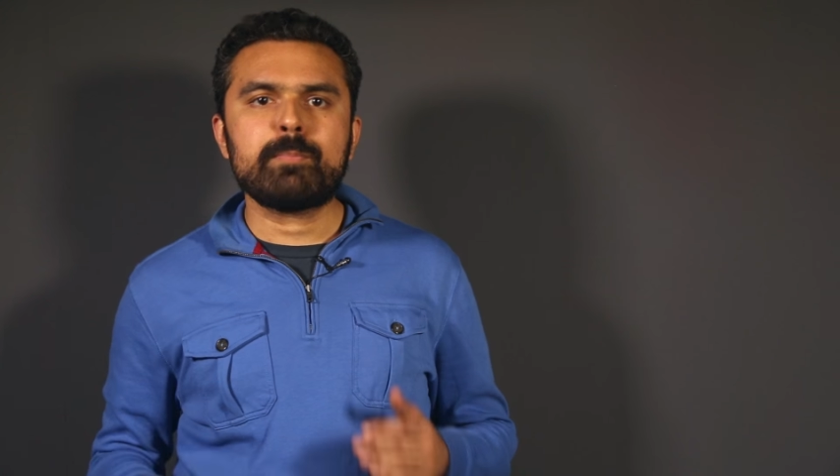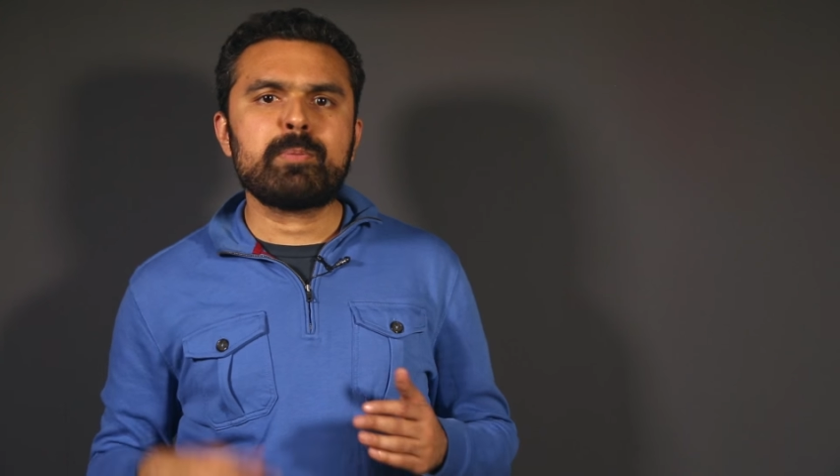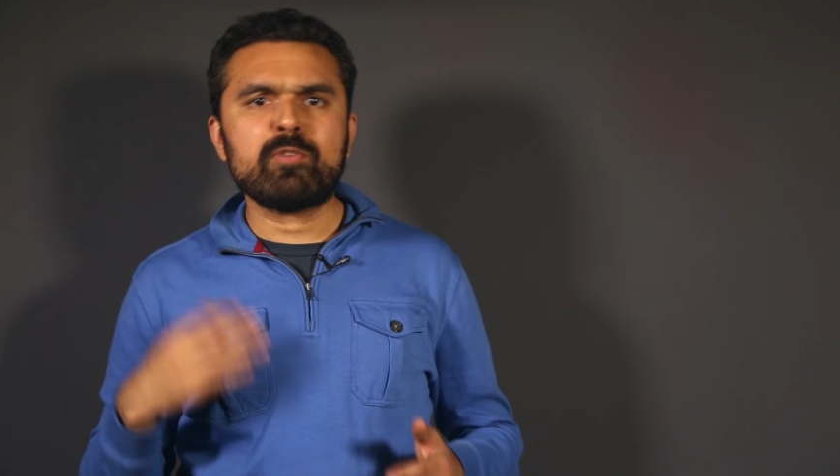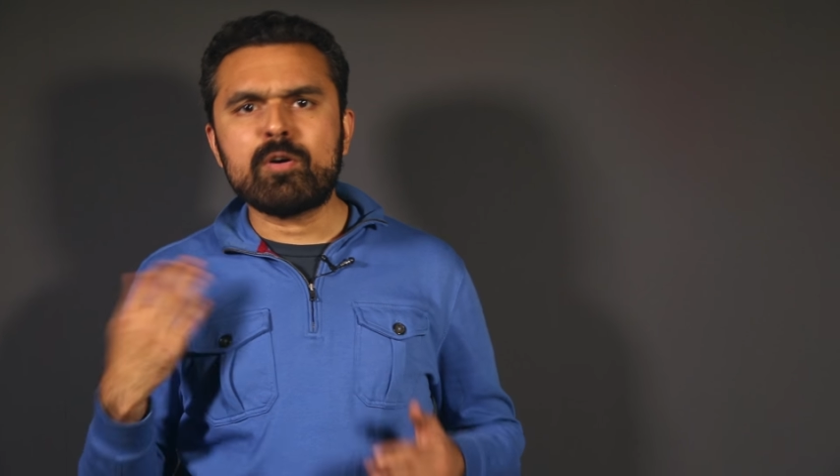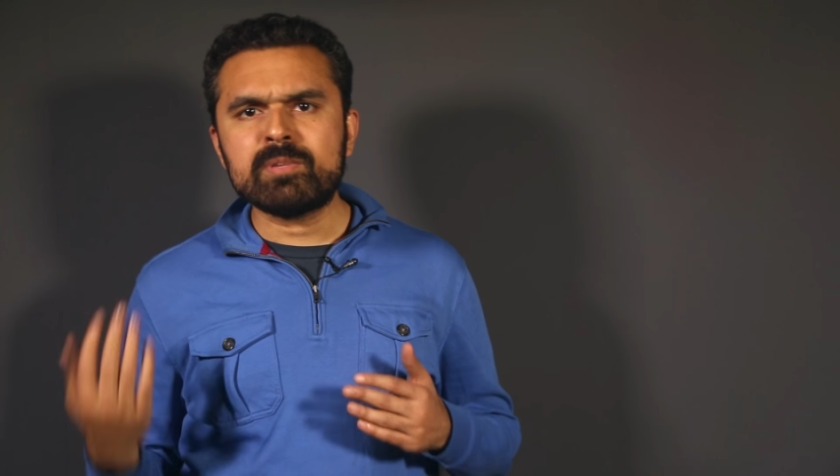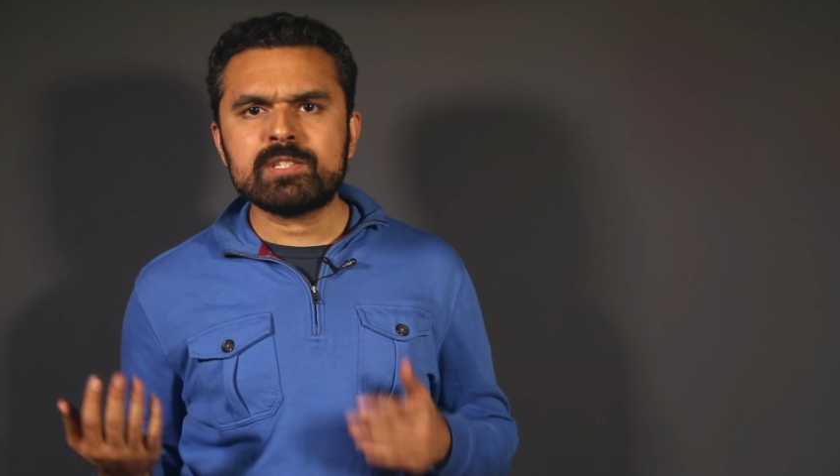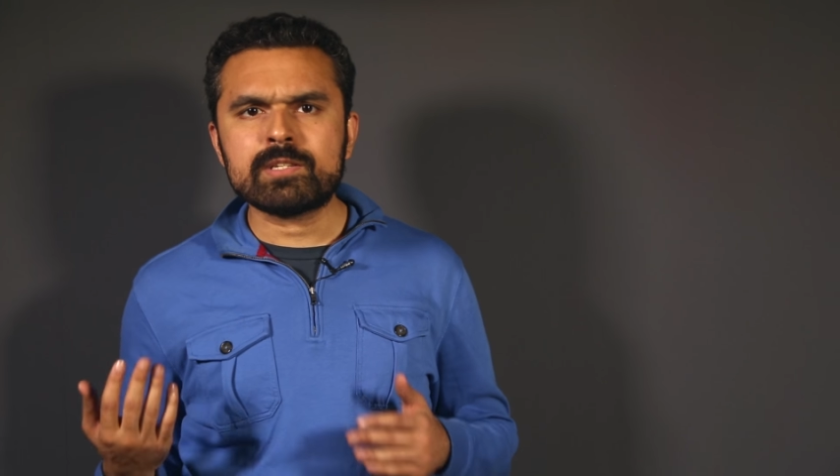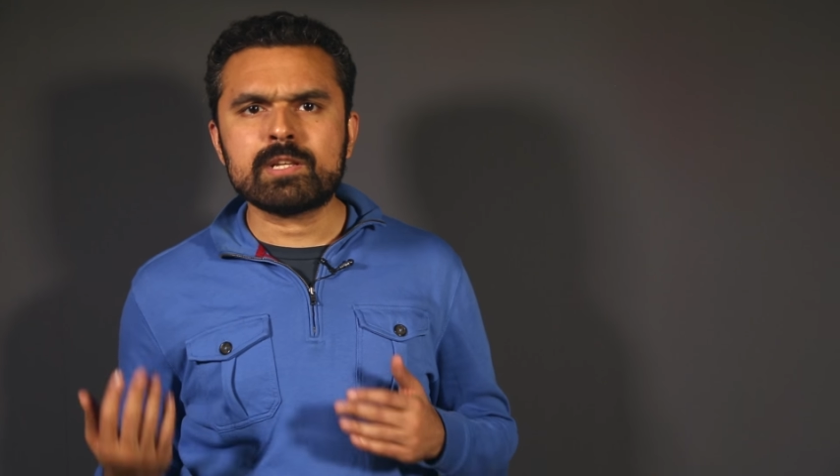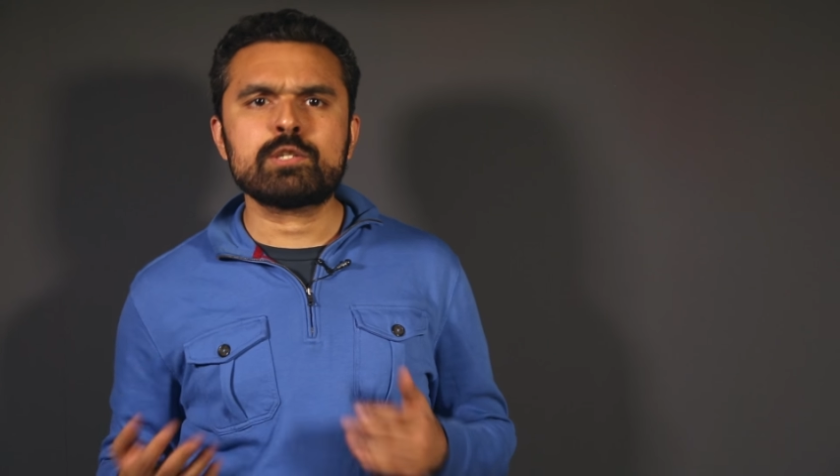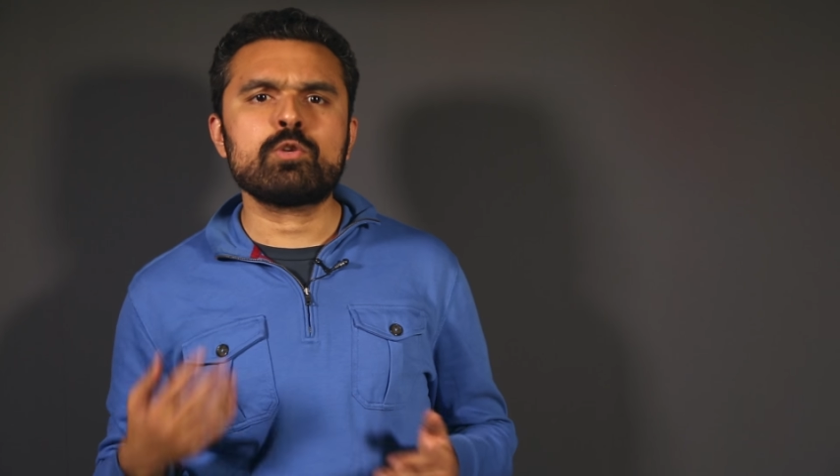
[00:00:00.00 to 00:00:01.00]
The
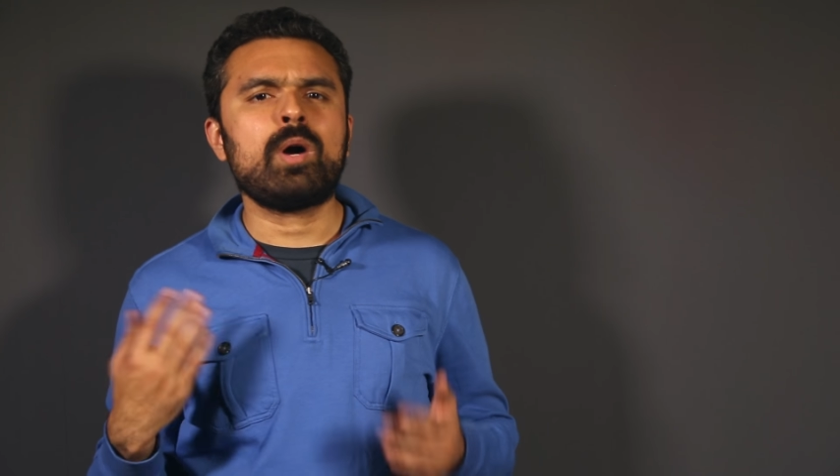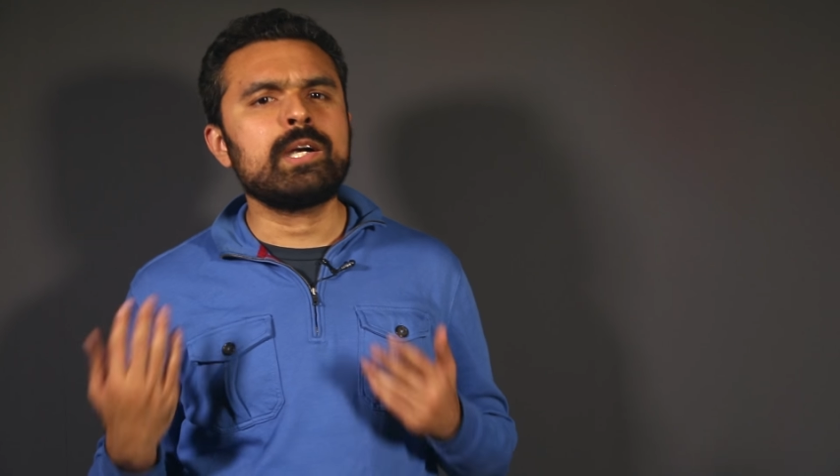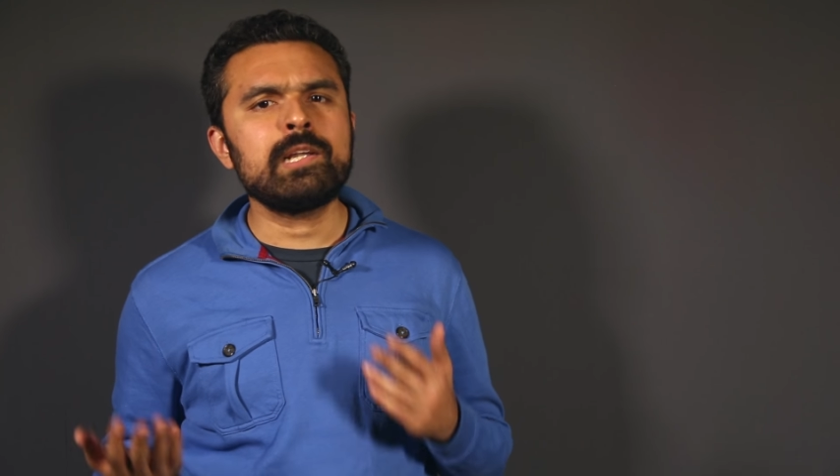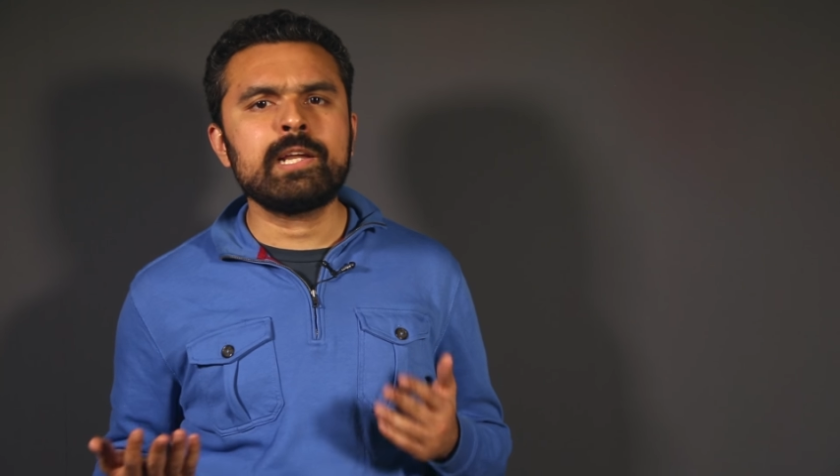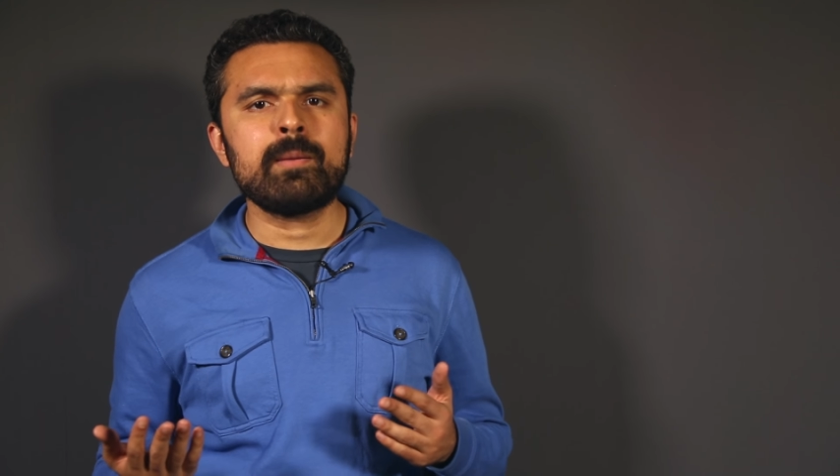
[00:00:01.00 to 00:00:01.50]
performances are so utterly